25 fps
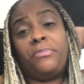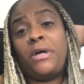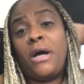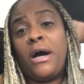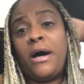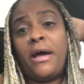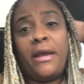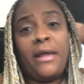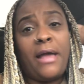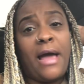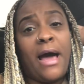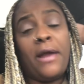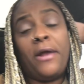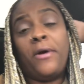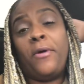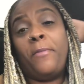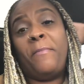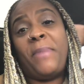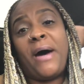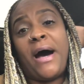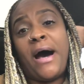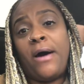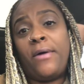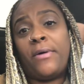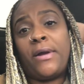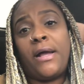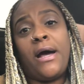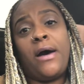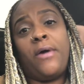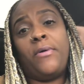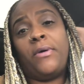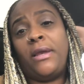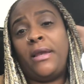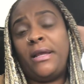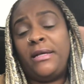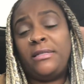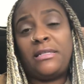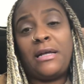Honey, I don't bow
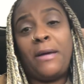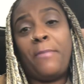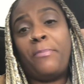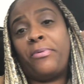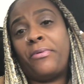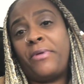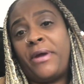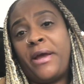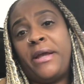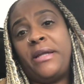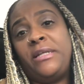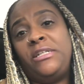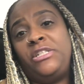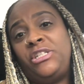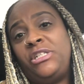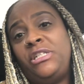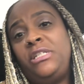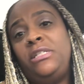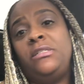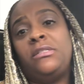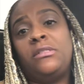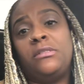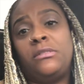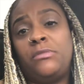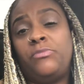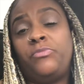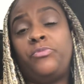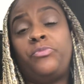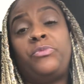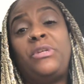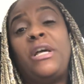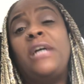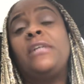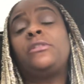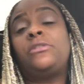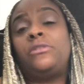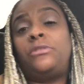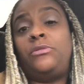down unless I'm praying to Jesus.
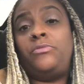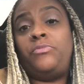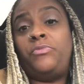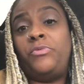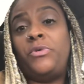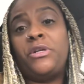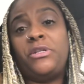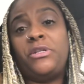That's